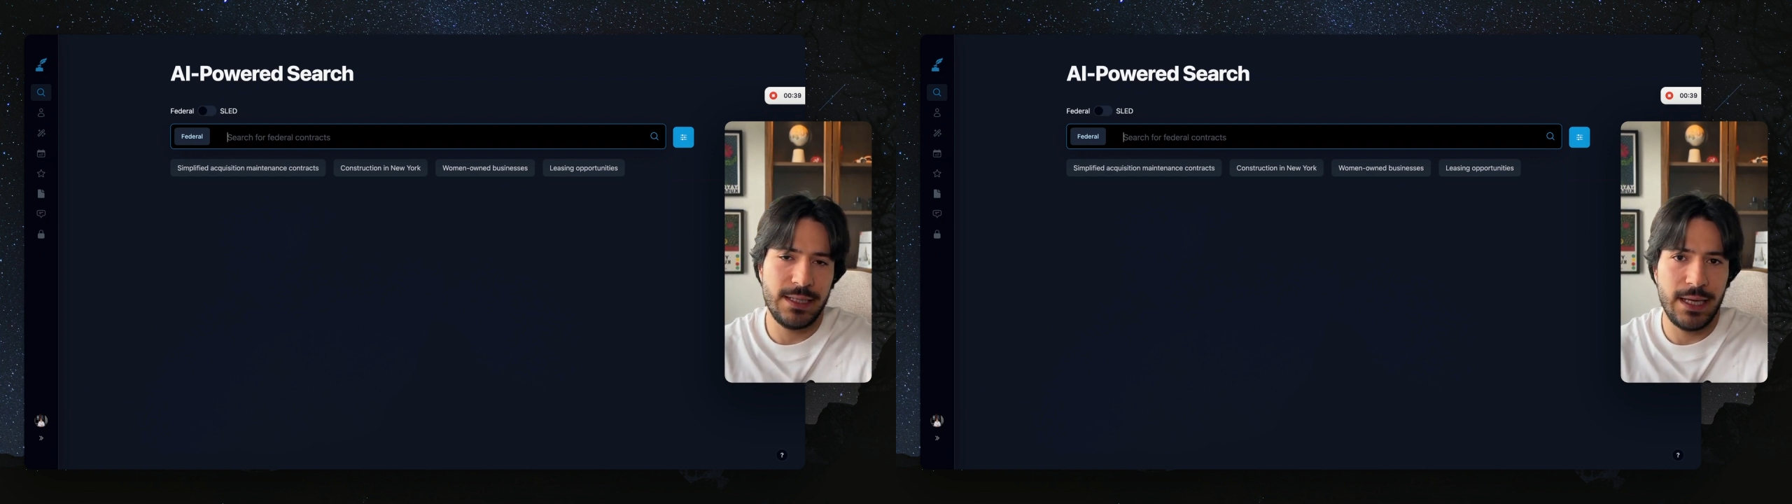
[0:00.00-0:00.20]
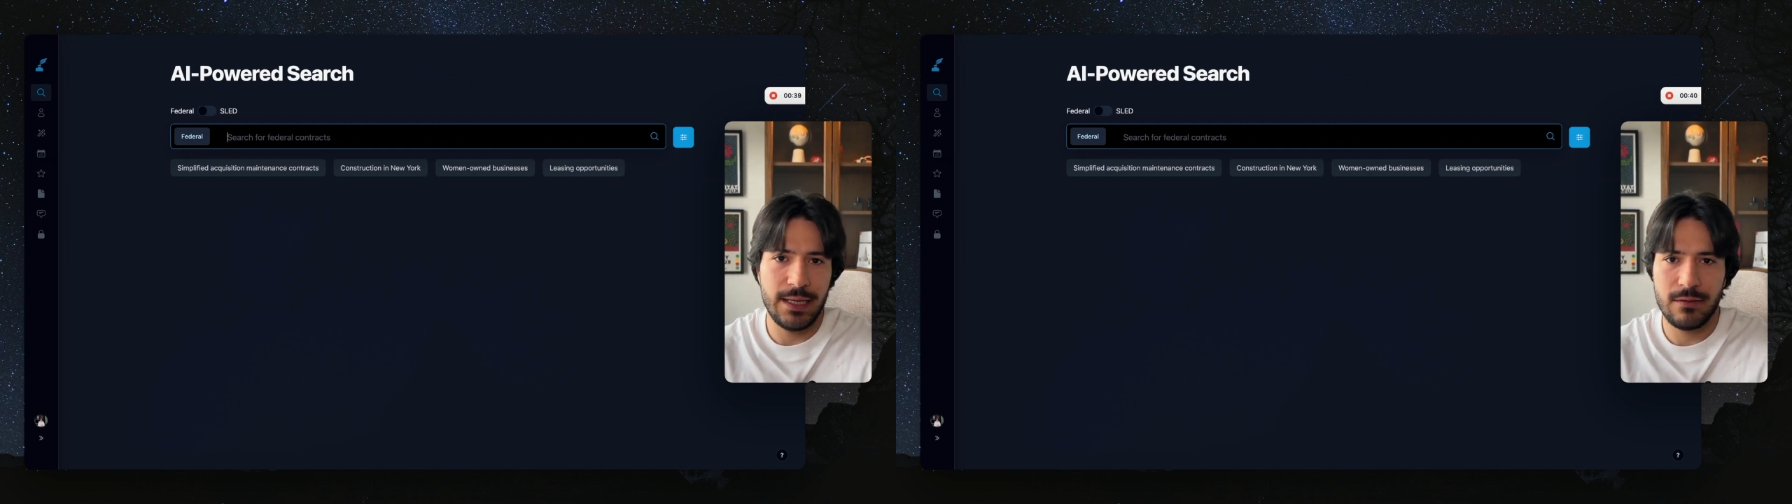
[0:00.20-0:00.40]

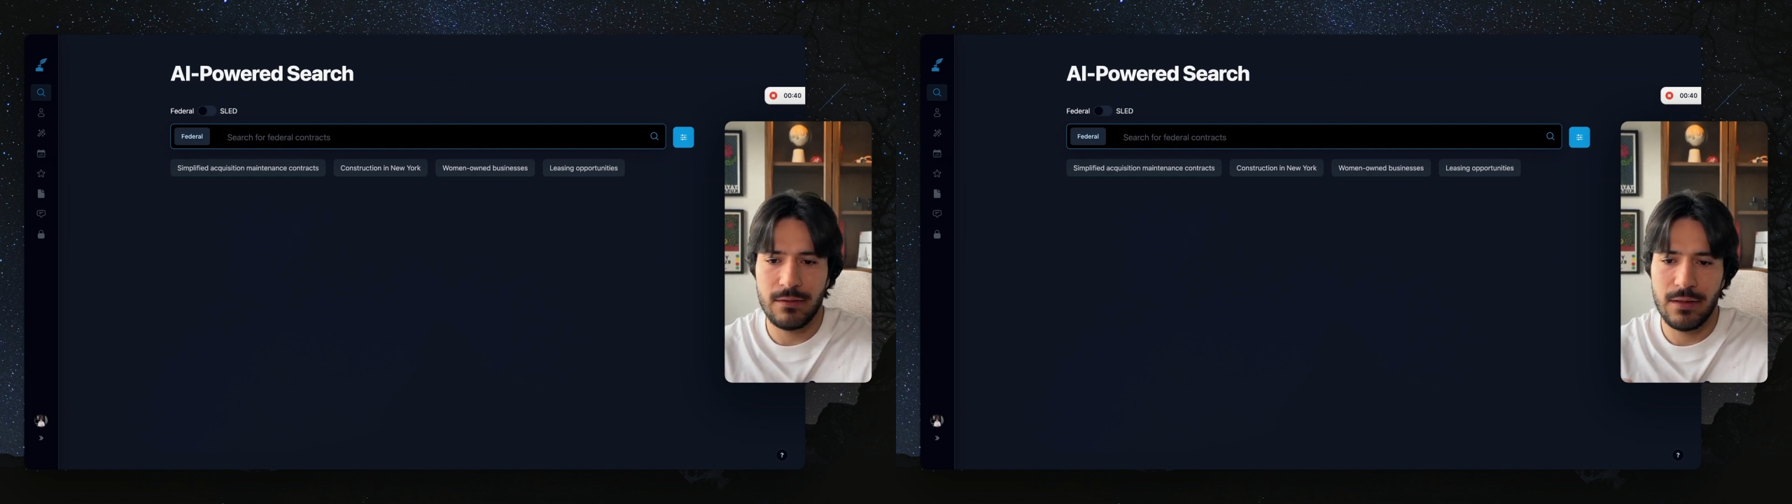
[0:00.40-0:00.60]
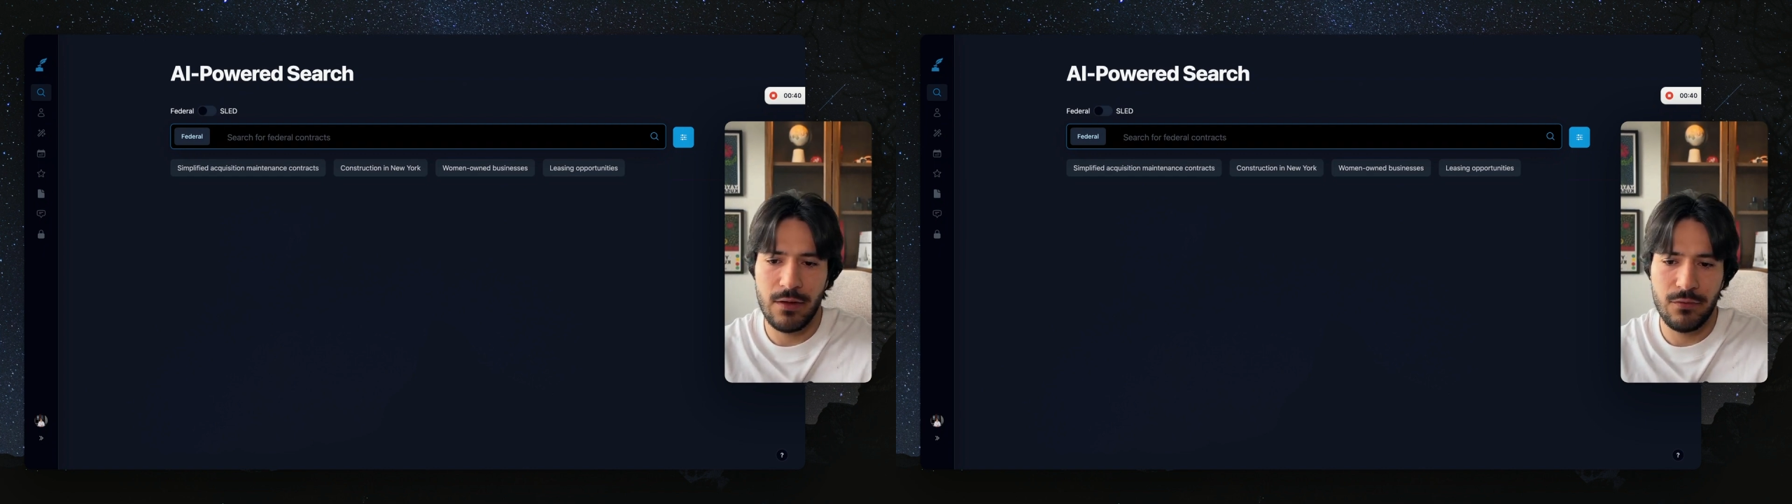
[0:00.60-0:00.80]
uh,
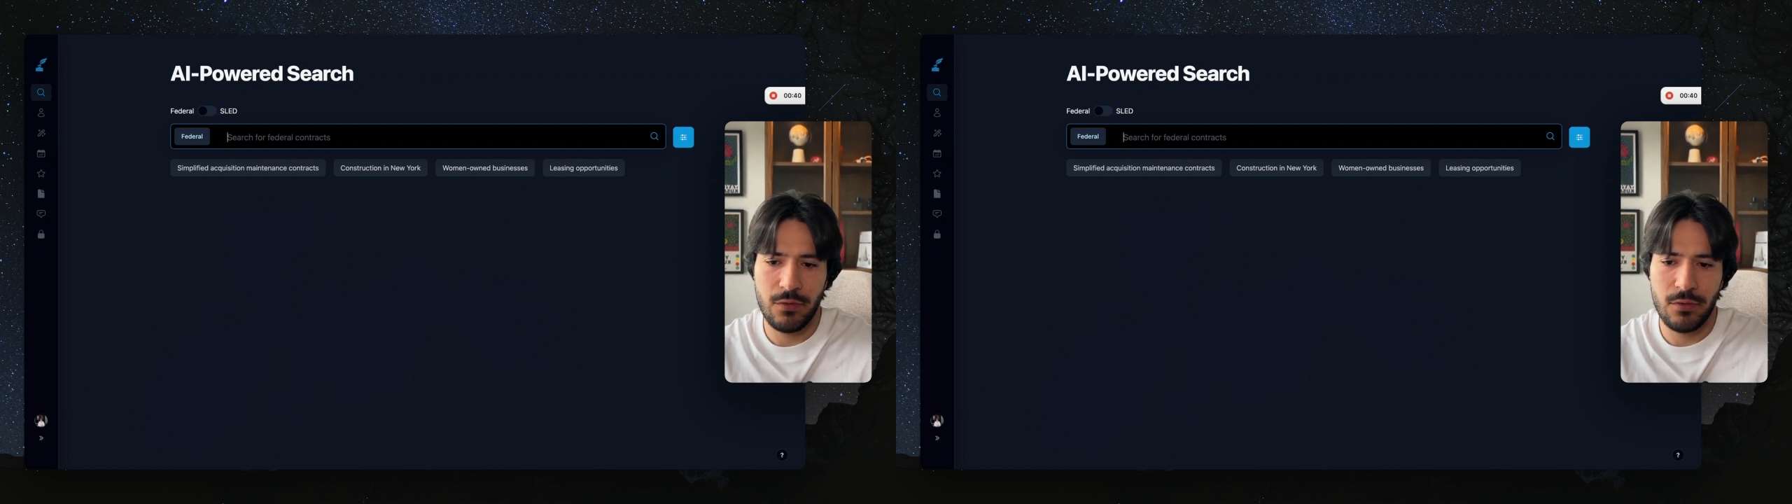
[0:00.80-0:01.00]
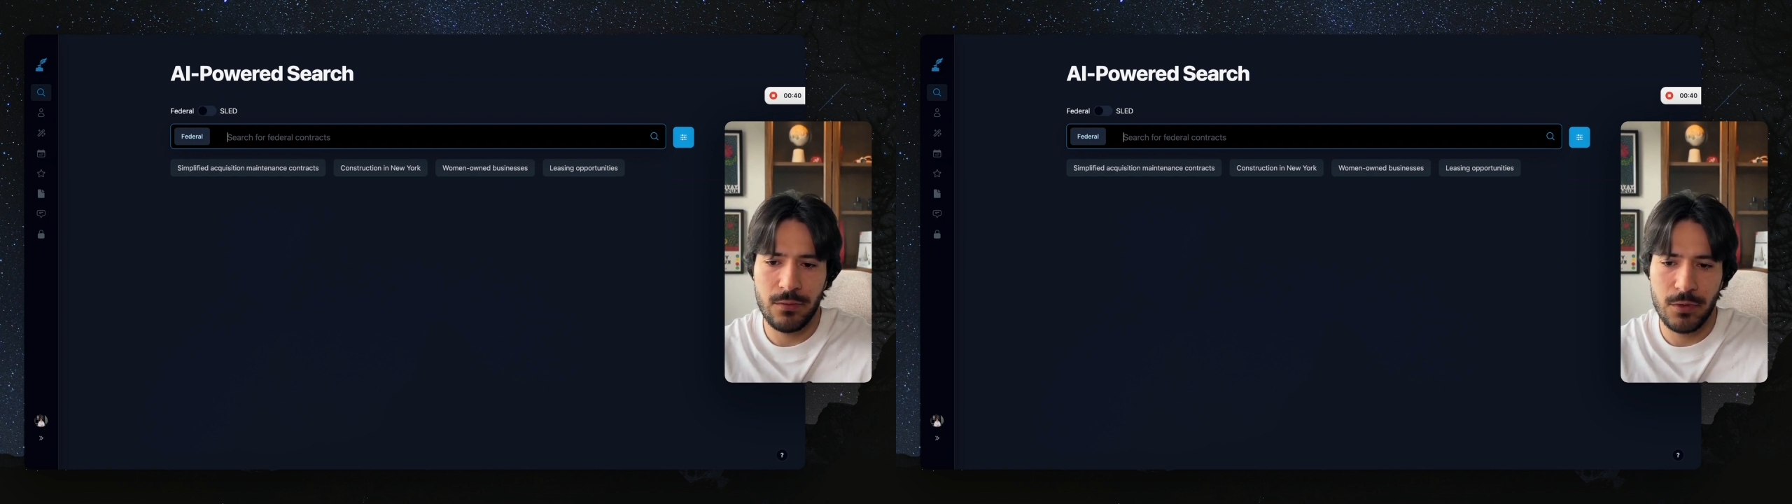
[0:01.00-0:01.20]
state
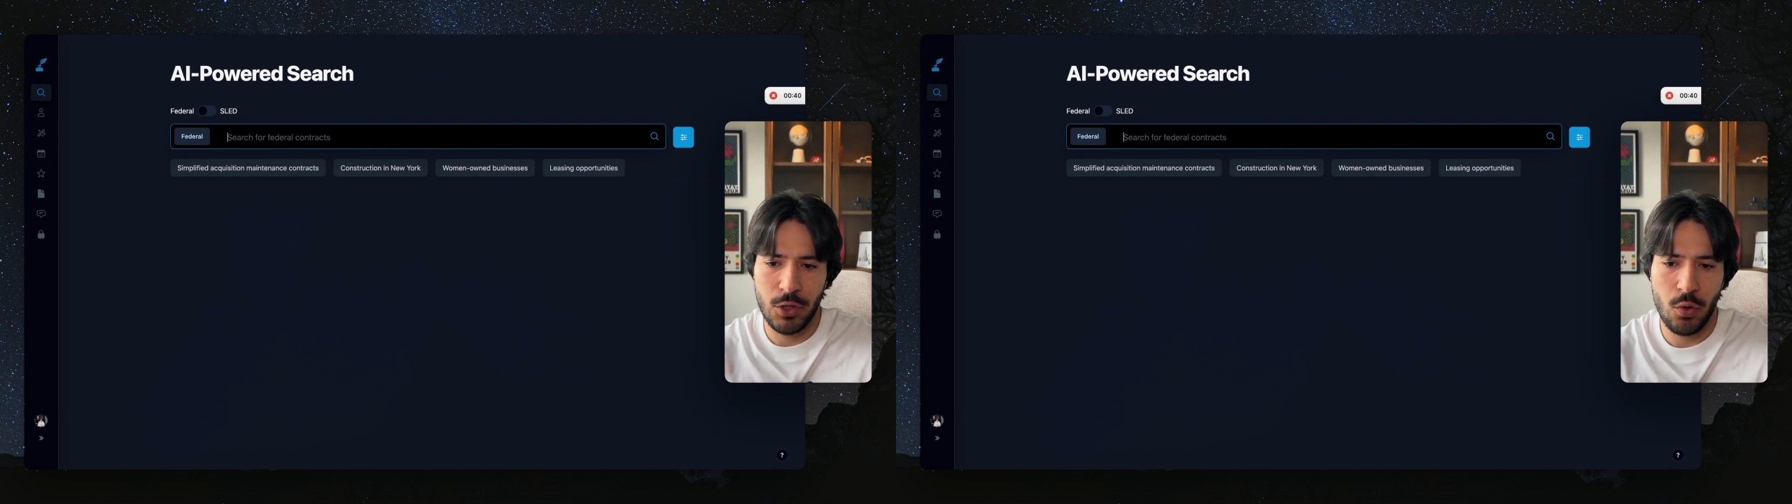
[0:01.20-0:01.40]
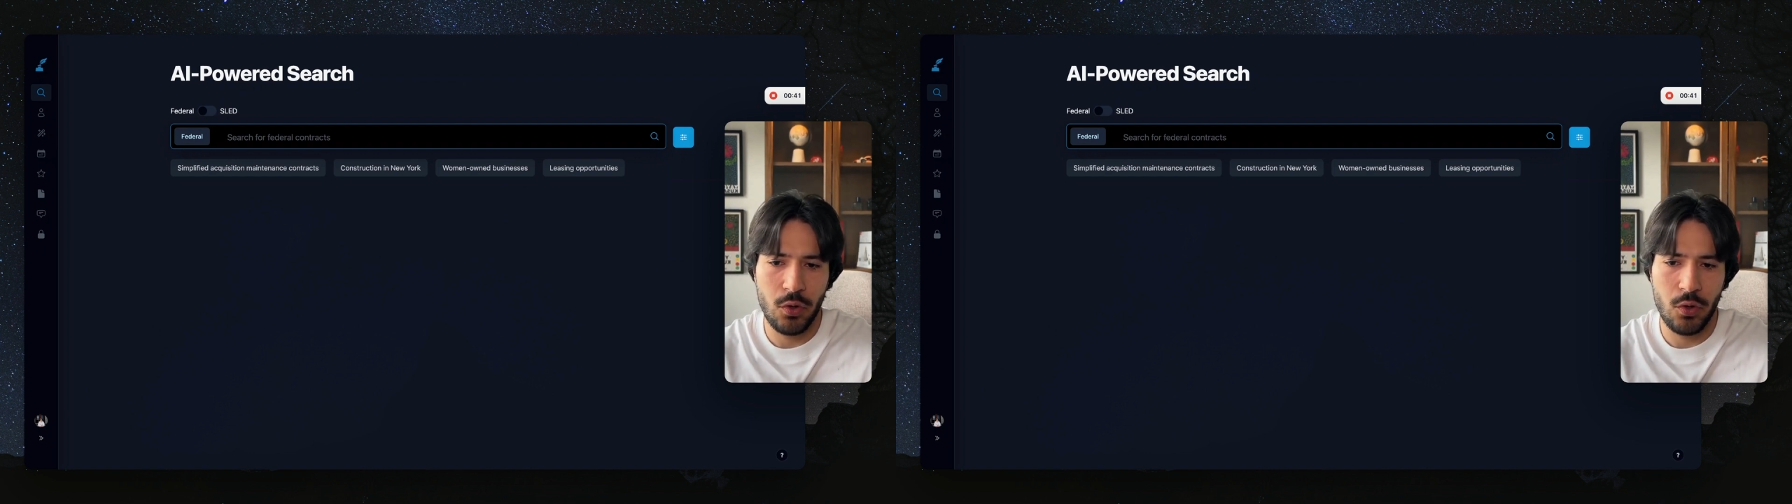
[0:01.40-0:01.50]
level,